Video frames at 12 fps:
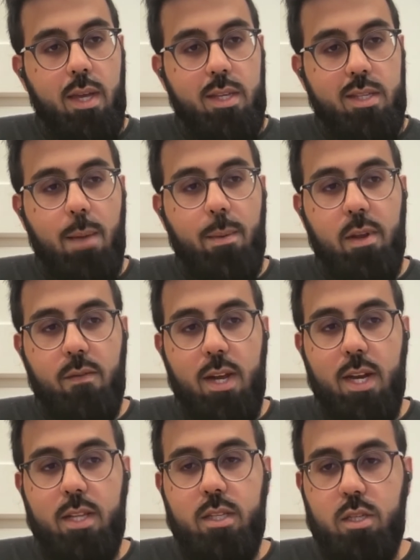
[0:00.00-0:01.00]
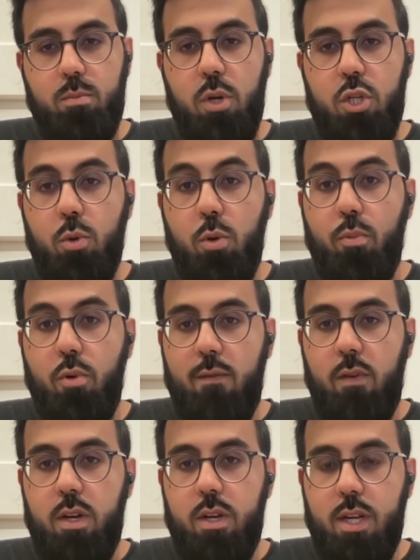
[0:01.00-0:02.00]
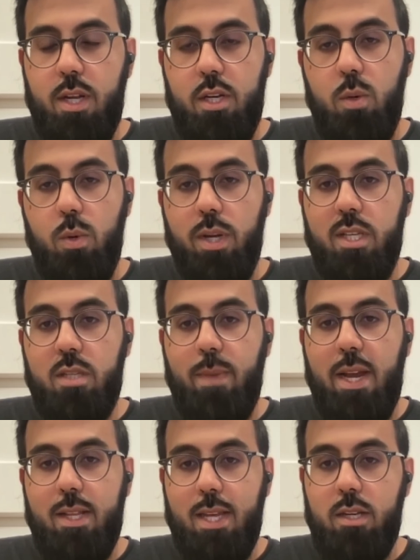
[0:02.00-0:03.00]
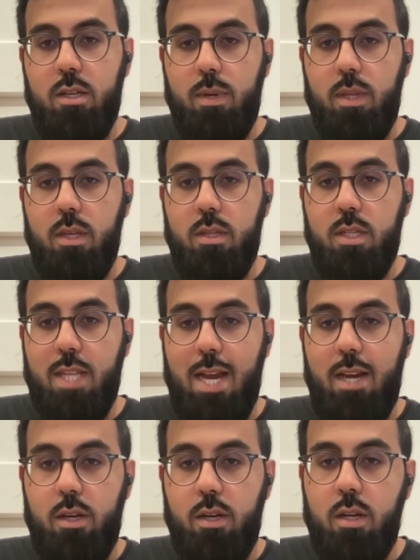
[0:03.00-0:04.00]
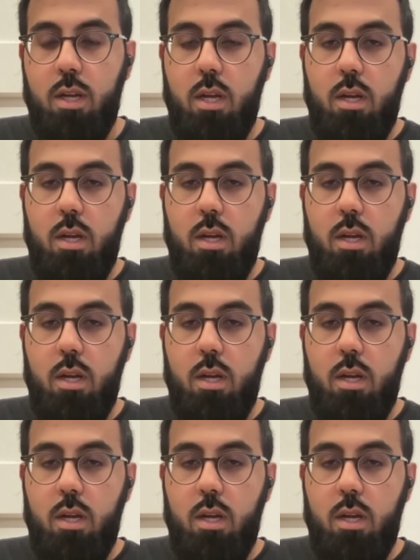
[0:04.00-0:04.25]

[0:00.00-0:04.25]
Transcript: Islamic finance is much more prevalent, and you would expect that to be the standard.